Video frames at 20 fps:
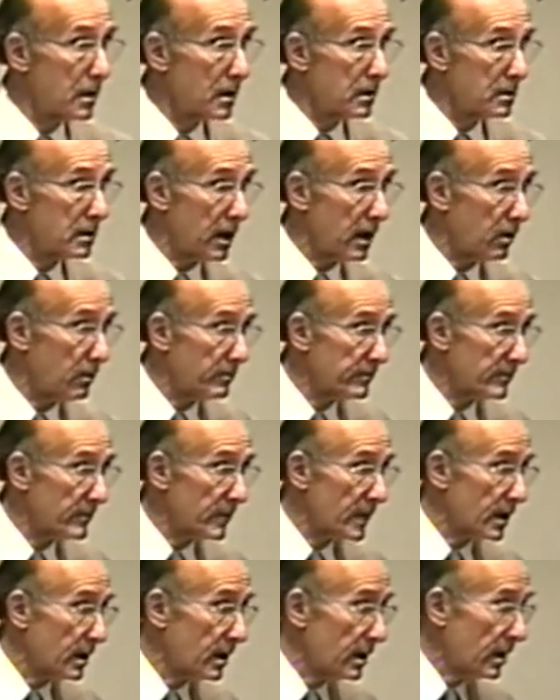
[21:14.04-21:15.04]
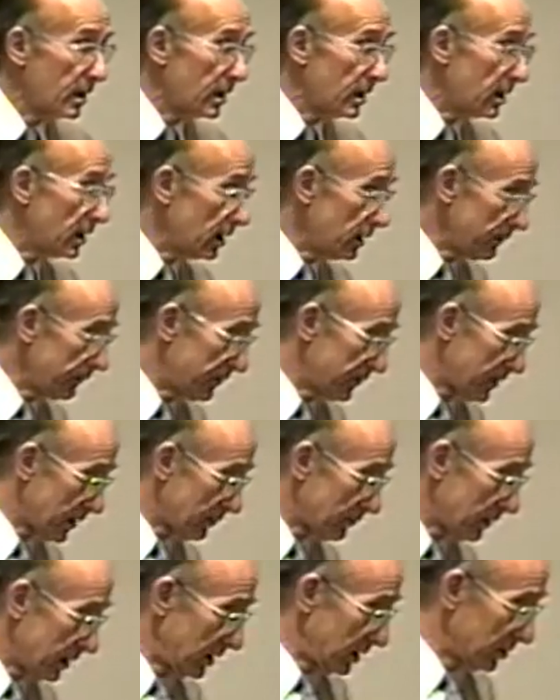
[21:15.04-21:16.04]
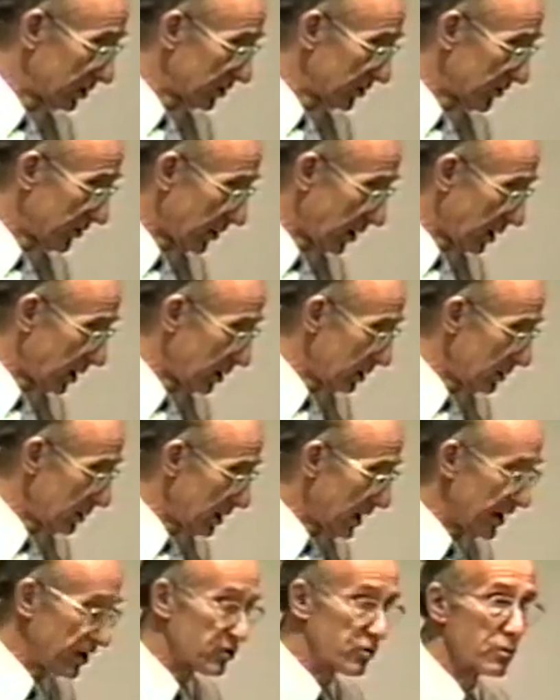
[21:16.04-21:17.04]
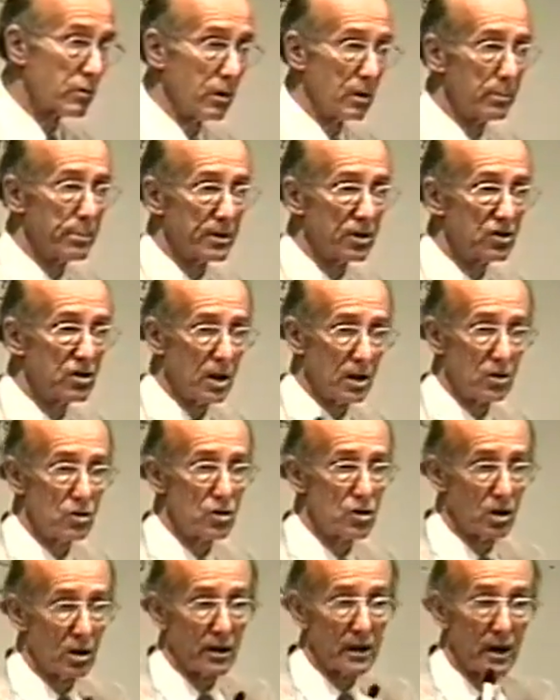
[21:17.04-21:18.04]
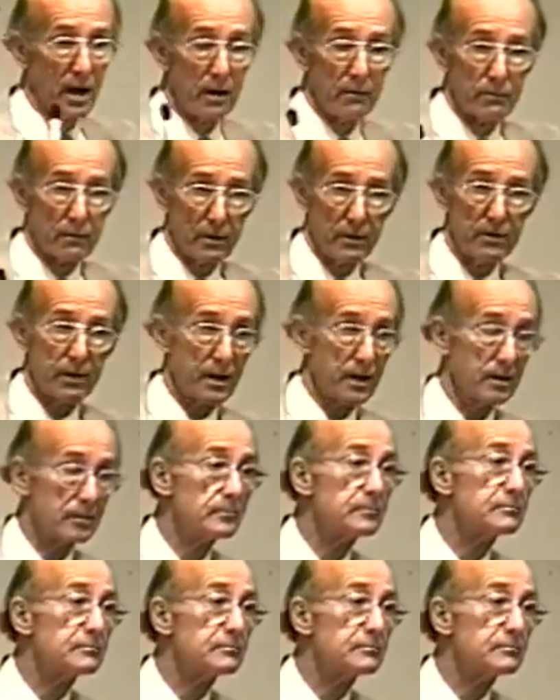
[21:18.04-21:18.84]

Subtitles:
Now, if there is then natural potential in everything,